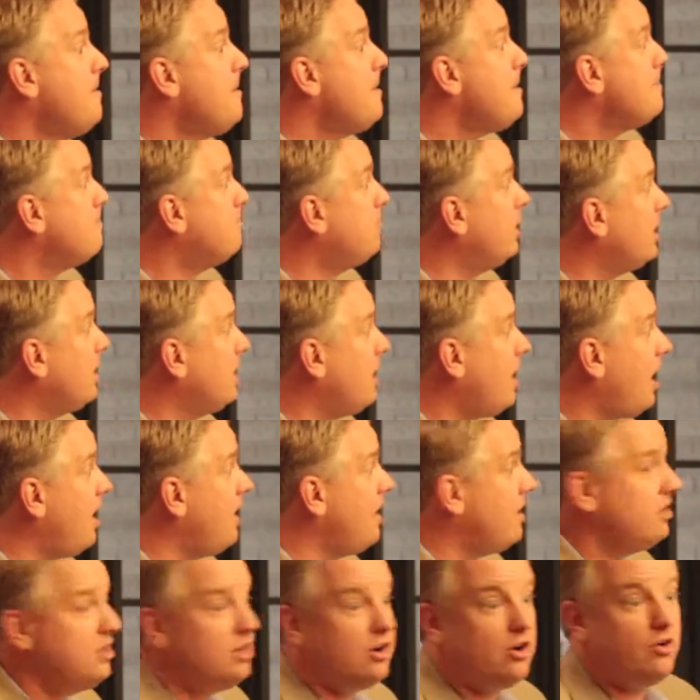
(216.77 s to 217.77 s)
But
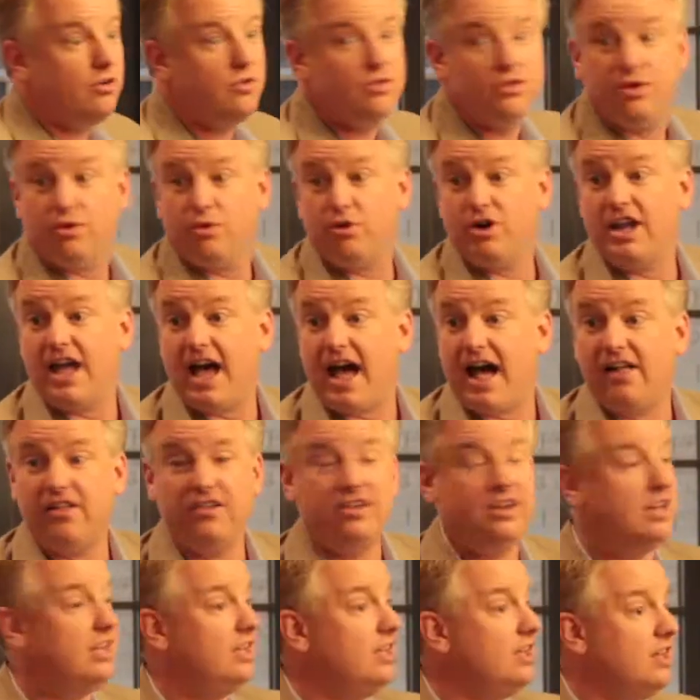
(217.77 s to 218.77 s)
you know, the
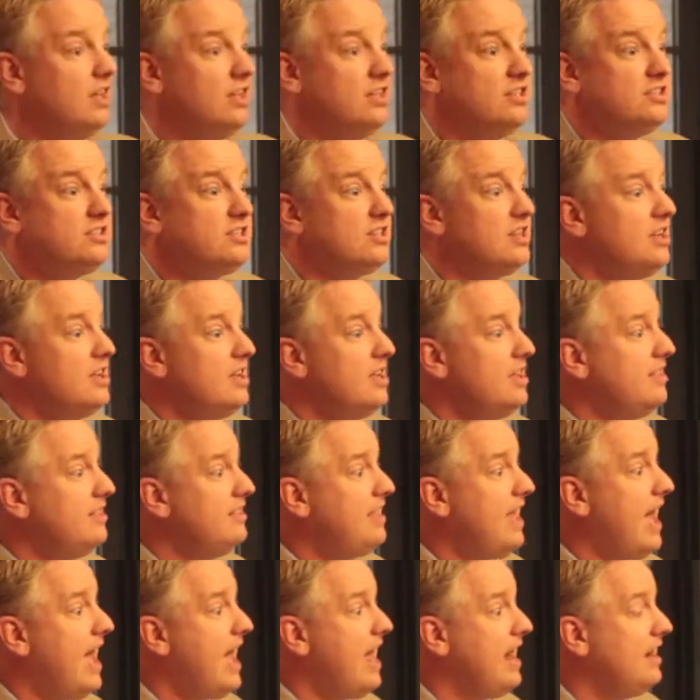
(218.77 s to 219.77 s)
reality is
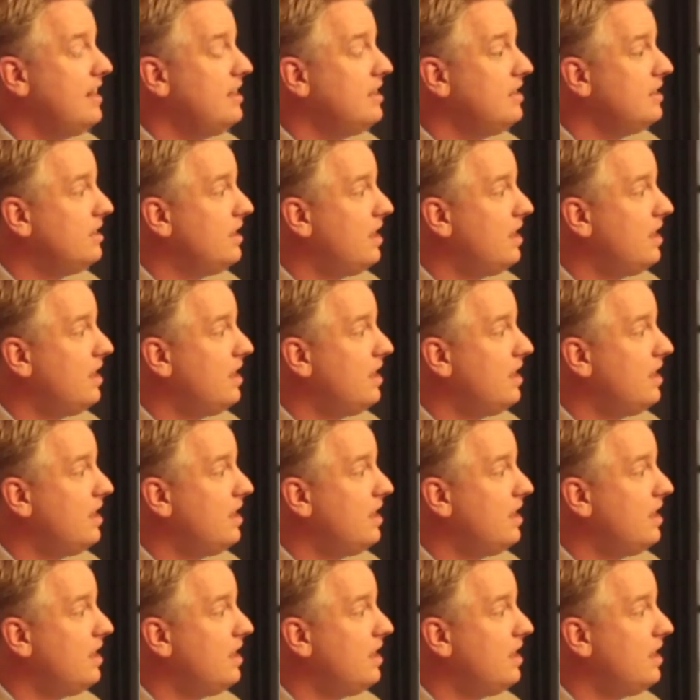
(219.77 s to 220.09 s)
that